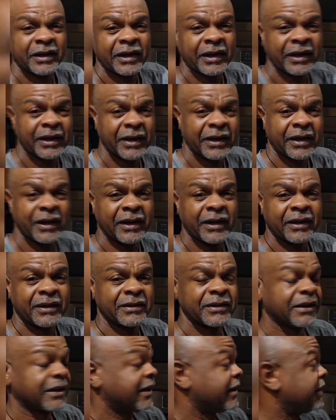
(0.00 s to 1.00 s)

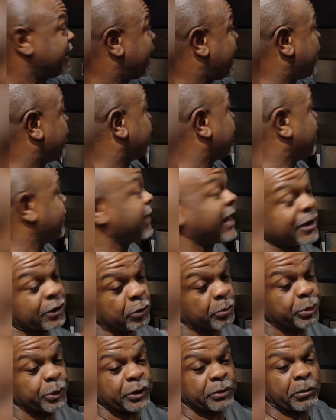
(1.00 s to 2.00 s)
And I'm not
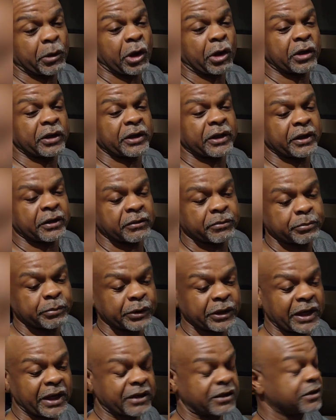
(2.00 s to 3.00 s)
gonna put them all in there,
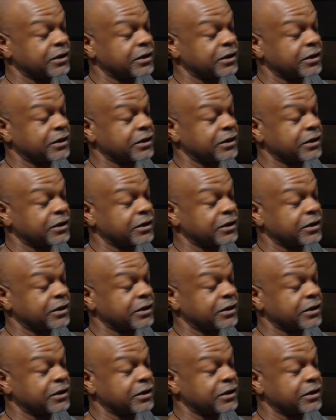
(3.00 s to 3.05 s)
but I